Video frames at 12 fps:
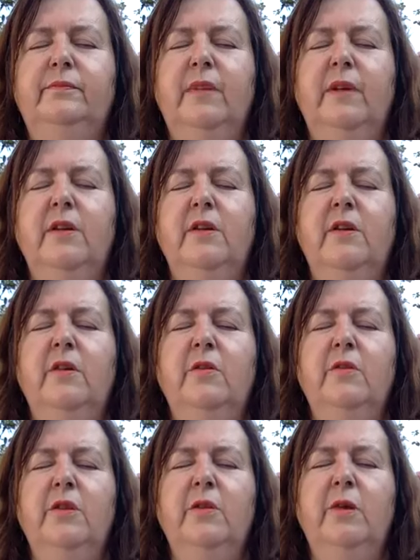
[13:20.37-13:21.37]
And know
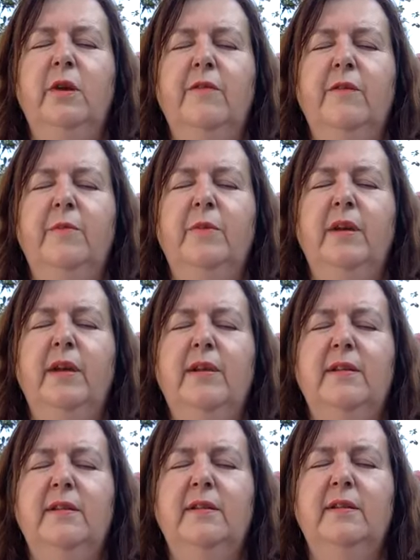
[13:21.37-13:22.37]
that you have the
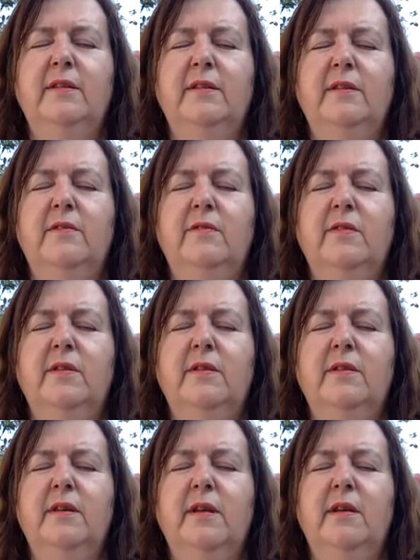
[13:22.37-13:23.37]
blessings of this
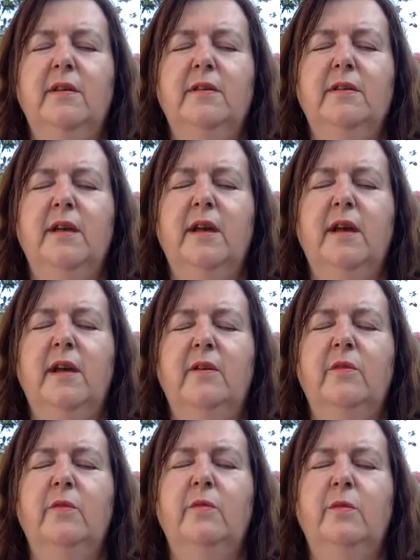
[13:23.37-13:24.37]
day, today and
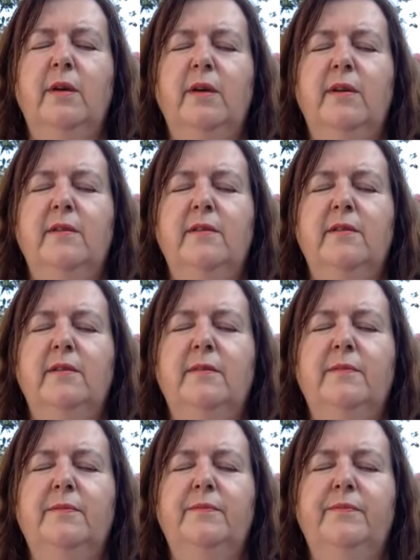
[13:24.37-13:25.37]
always.
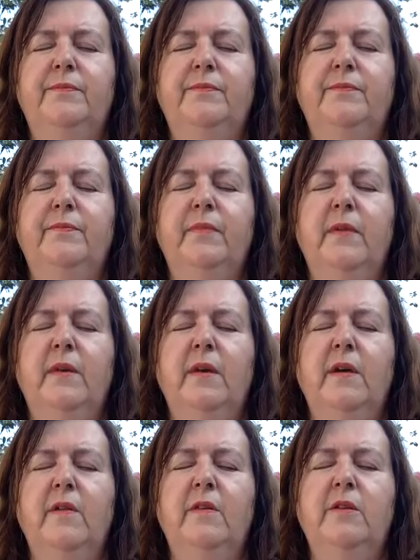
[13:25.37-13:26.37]

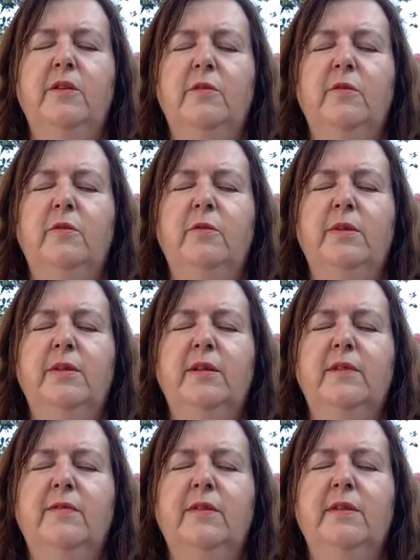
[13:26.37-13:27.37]
That you always
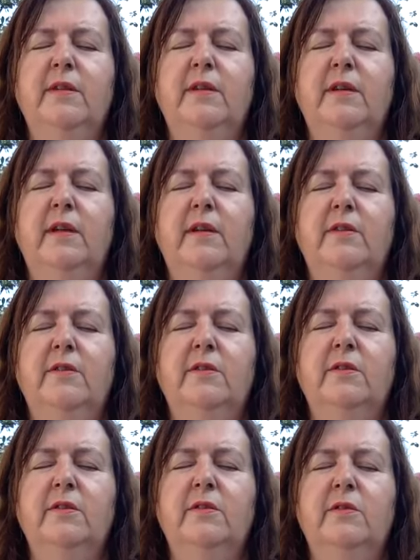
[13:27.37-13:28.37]
have this
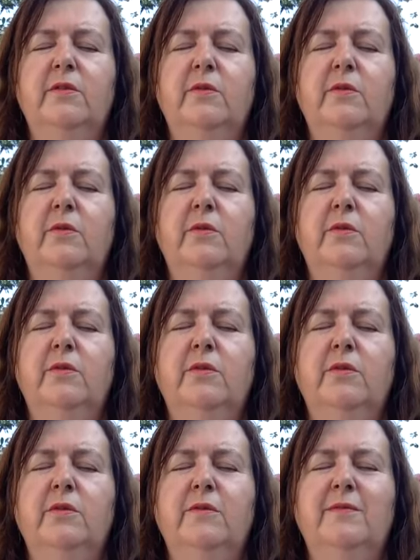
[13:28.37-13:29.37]
connection to
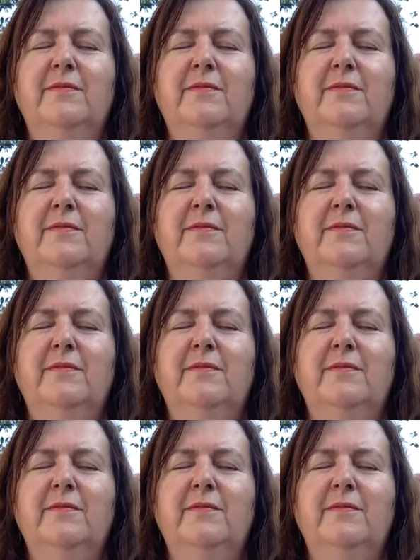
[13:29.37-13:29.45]
Source